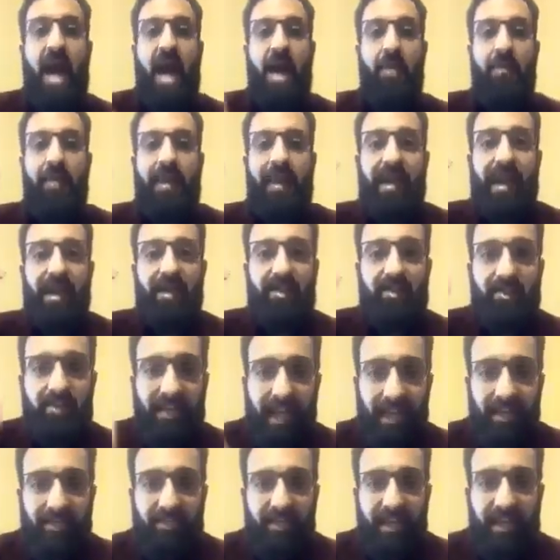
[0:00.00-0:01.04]
I am against
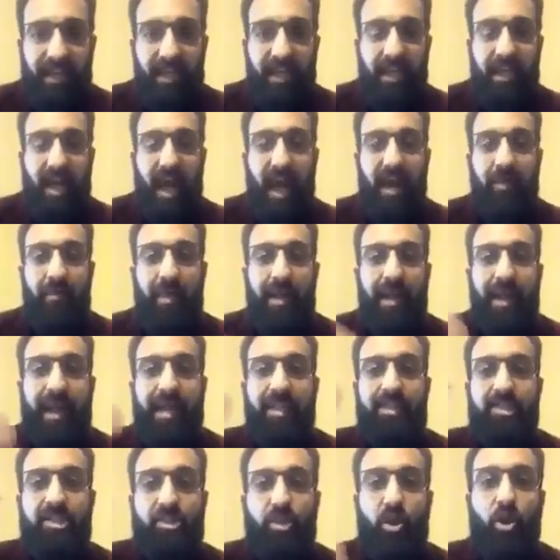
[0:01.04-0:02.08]
Zakzaki. I am
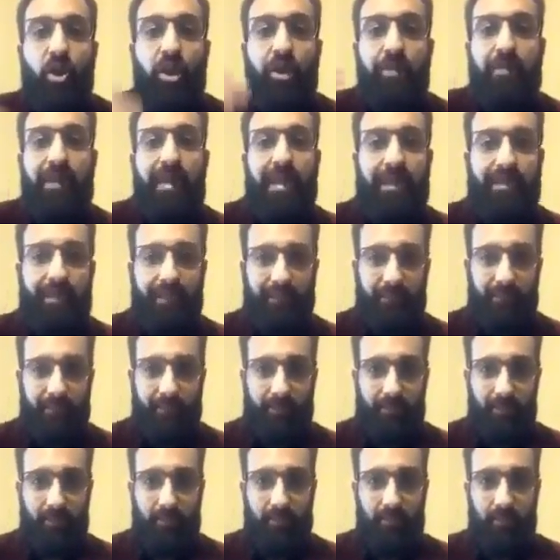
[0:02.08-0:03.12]
against all
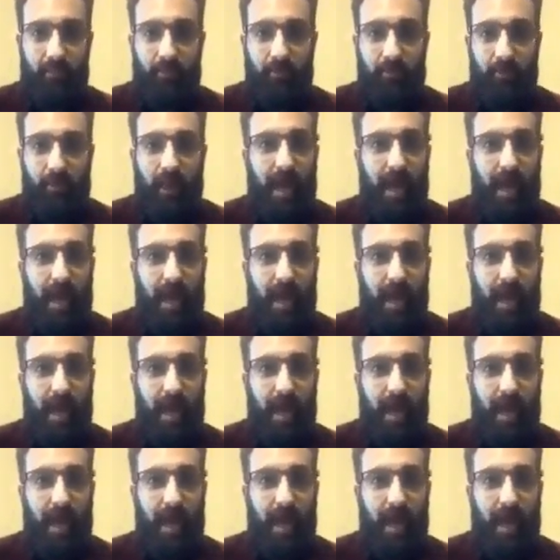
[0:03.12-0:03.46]
militants.